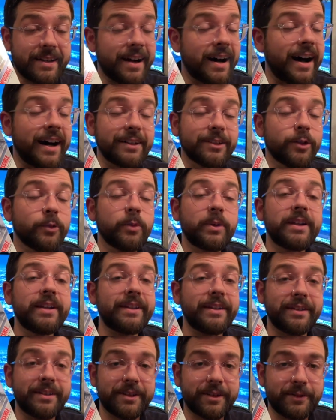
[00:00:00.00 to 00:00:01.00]

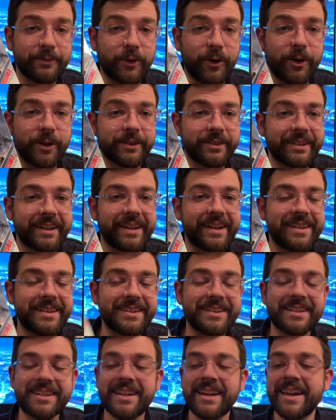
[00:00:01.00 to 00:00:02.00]
Halloween of all
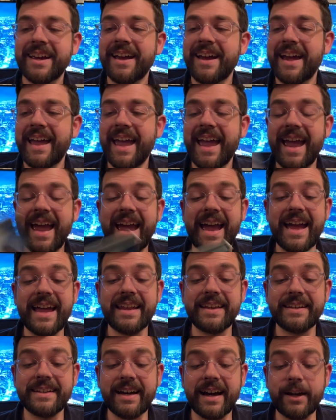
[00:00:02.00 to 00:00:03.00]
days.
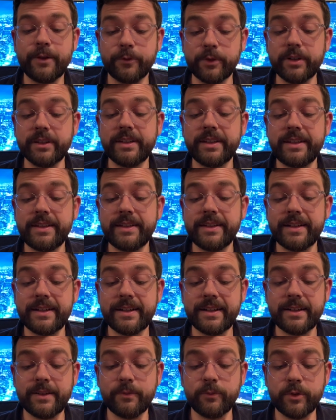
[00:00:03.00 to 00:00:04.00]
And I really
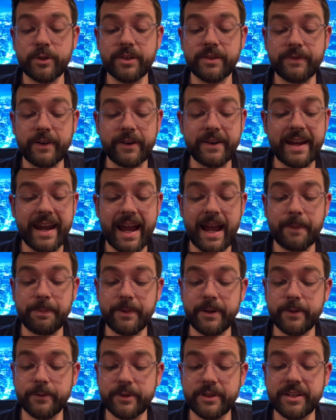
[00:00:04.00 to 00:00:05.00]
was very
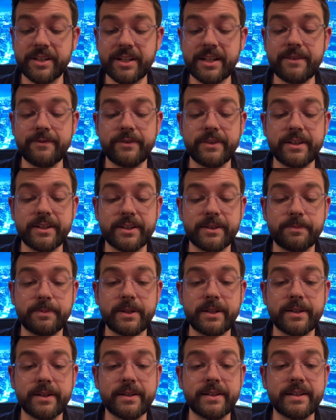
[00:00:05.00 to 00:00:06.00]
happy to receive this
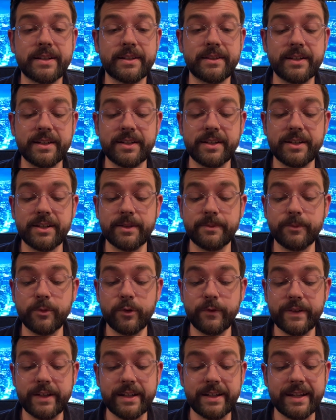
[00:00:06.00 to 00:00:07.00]
because this is a
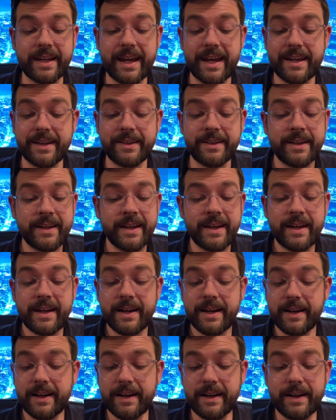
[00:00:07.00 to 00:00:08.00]
movie, again,
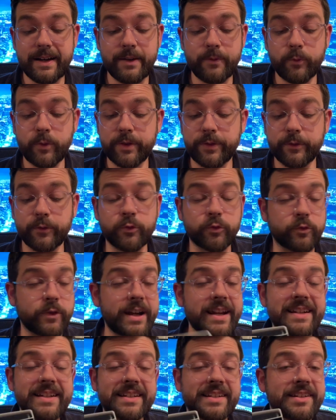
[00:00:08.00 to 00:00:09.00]
with
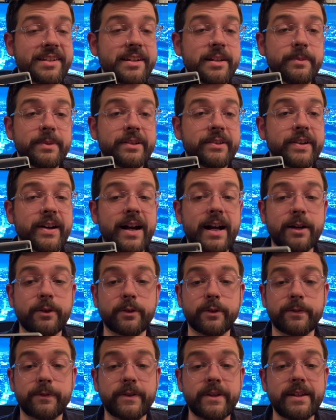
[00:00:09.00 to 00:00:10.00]
great
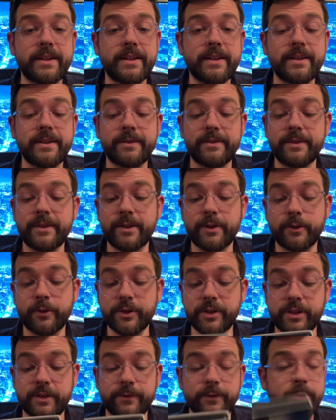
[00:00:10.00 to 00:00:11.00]
cinematography. You know,
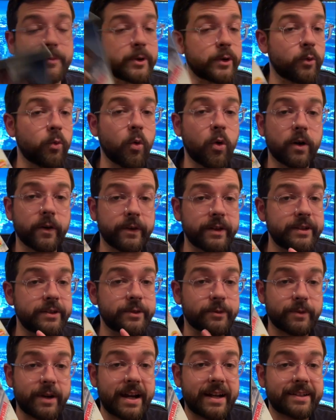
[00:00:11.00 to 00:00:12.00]
Christopher McQuarrie
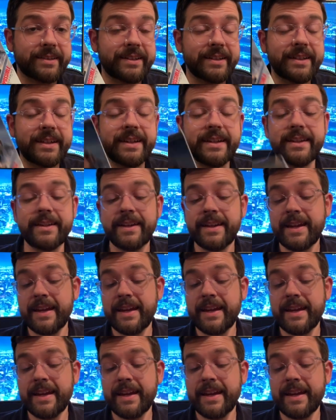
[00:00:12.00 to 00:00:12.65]
directing it.